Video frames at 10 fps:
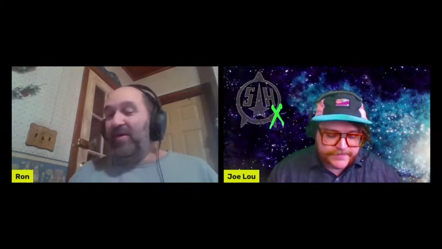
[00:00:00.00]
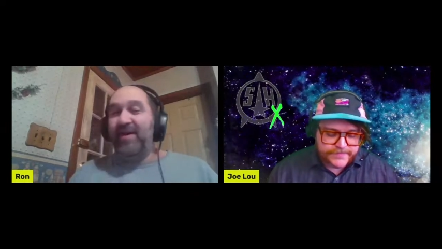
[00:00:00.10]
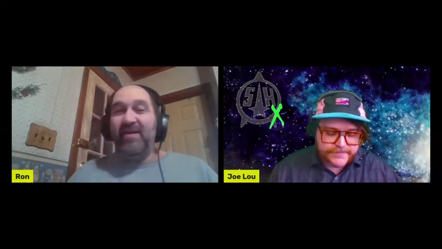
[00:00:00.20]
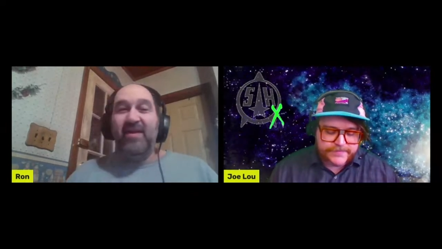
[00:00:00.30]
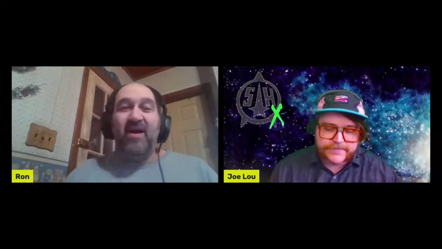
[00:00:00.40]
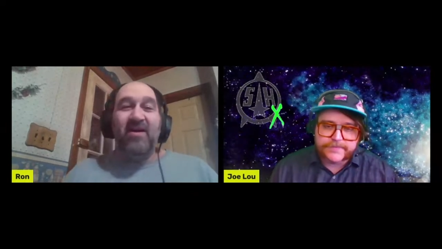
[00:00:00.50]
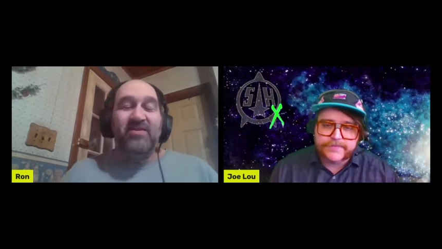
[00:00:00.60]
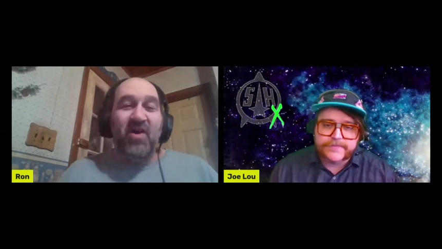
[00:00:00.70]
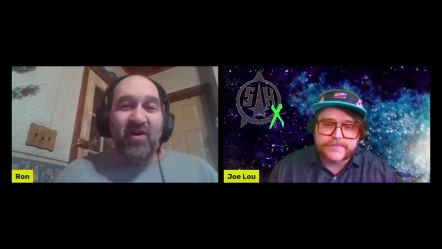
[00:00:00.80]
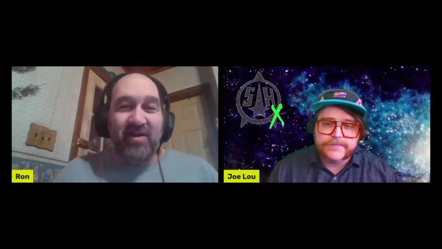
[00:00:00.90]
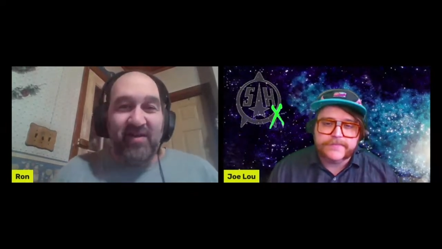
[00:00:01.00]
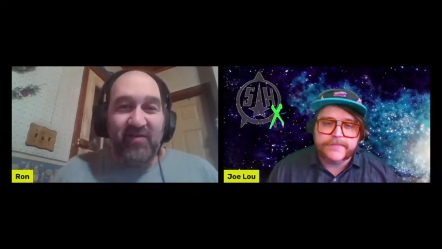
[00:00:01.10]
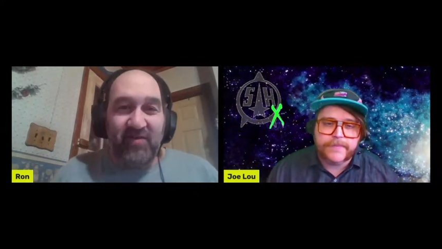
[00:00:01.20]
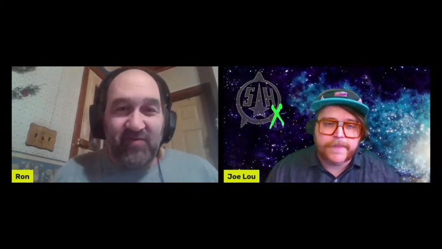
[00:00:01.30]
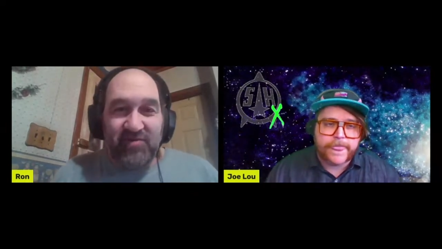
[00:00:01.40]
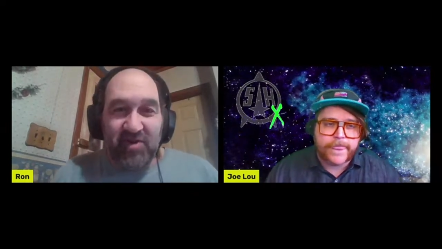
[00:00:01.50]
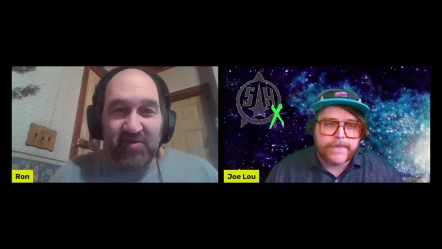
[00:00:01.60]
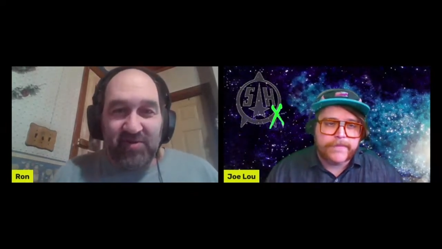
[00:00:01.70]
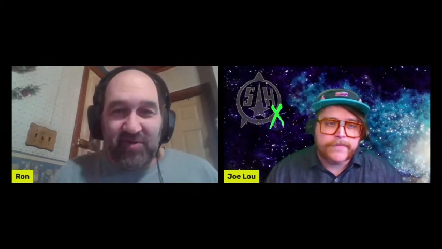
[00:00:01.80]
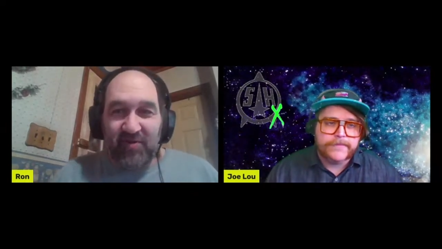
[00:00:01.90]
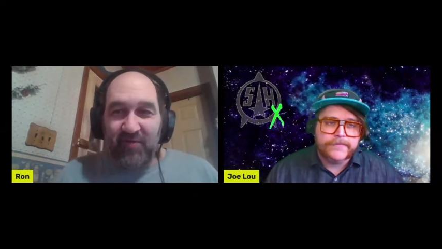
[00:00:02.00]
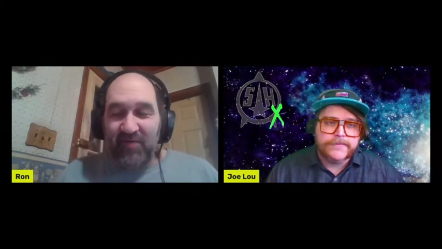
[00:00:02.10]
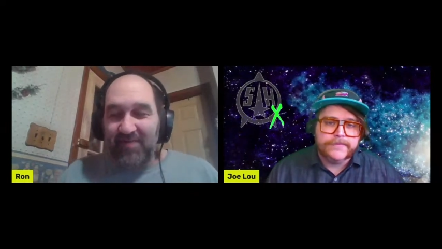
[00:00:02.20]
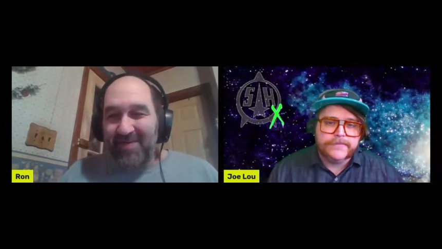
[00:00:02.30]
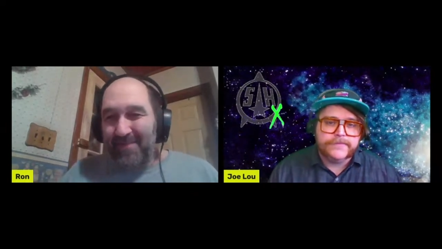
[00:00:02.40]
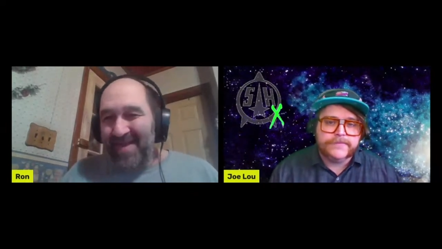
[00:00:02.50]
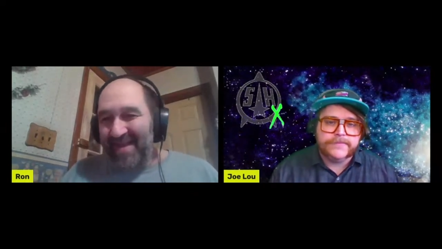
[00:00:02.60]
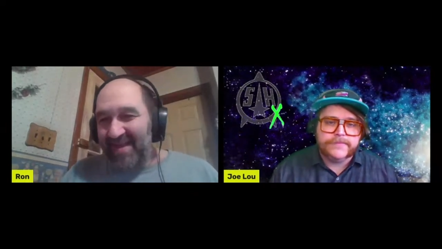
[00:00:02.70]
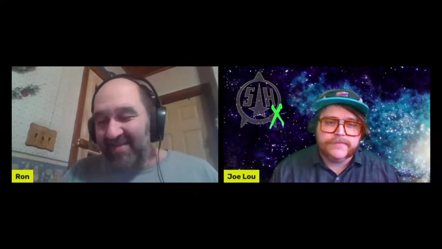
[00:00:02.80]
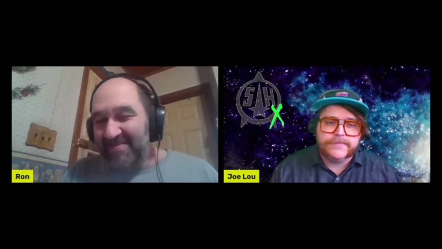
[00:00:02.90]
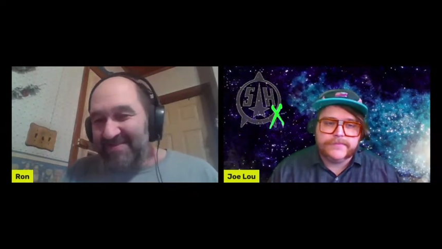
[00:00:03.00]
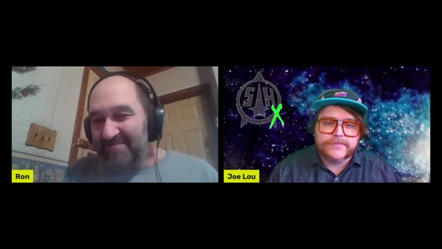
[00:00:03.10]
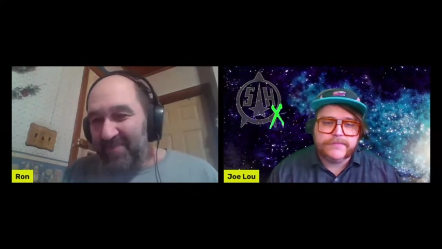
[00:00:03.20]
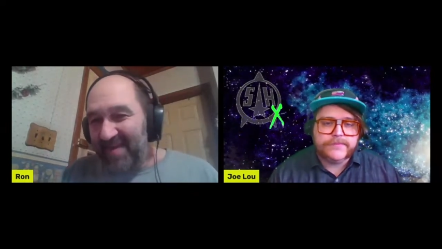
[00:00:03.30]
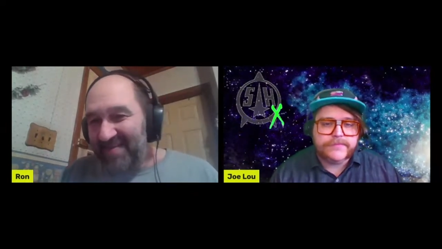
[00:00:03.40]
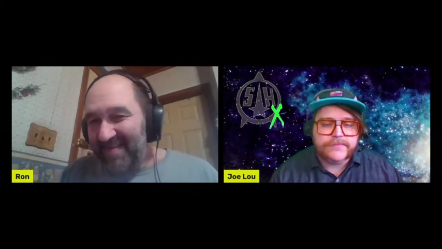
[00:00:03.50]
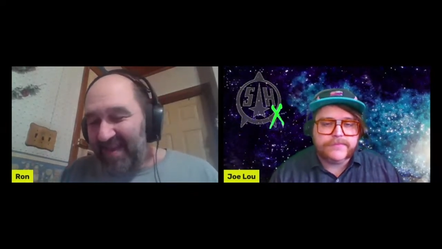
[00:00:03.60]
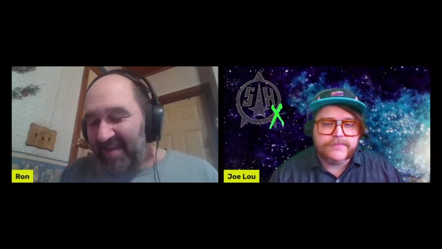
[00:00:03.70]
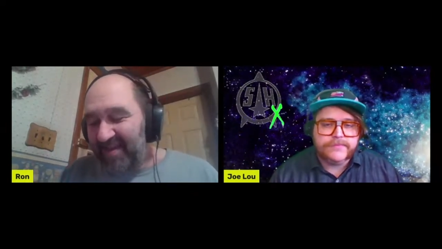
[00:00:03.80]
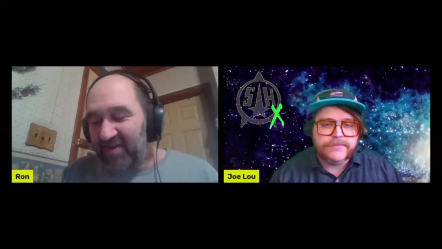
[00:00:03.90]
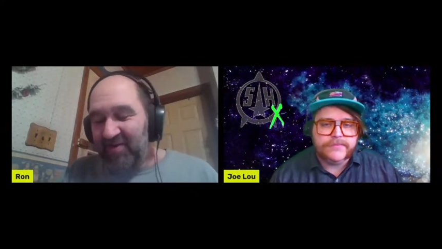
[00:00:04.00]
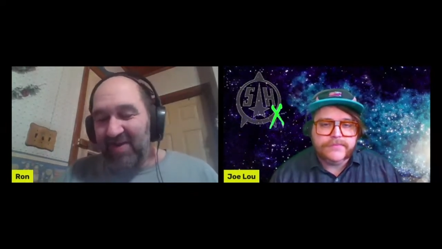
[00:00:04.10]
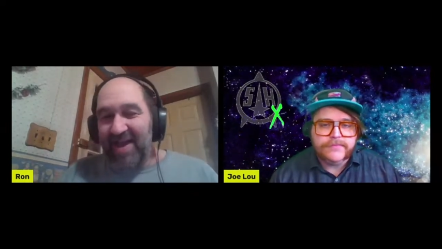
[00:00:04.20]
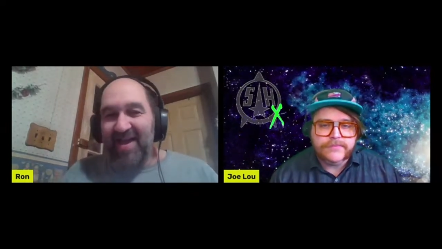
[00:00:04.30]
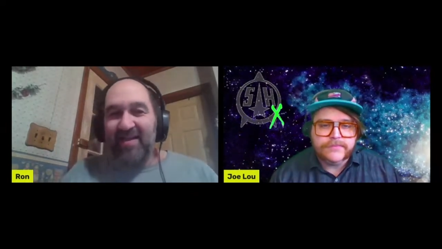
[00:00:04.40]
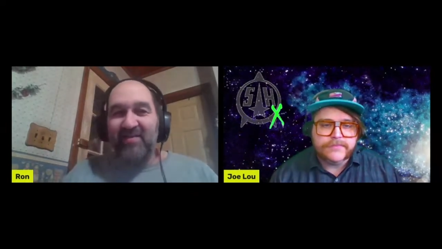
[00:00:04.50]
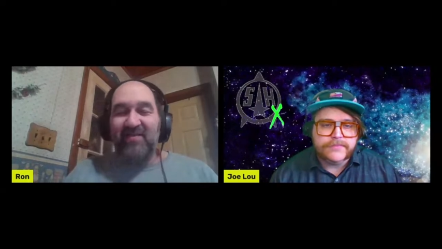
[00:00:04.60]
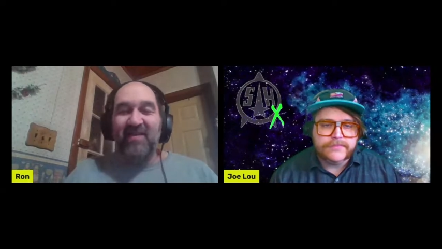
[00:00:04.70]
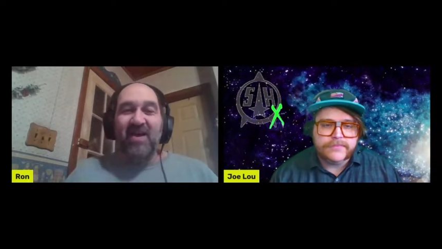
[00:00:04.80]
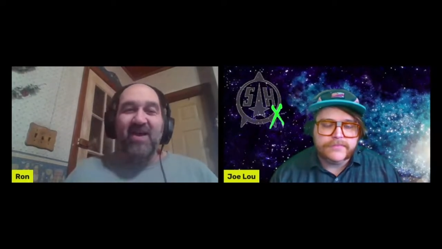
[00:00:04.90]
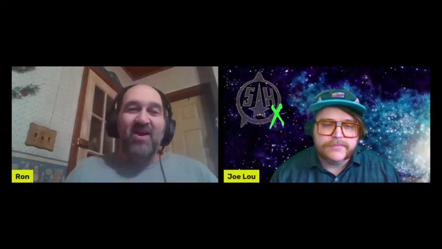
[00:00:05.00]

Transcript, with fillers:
Speaker 1: we are talking to Joe Lou from the band Space Heater X.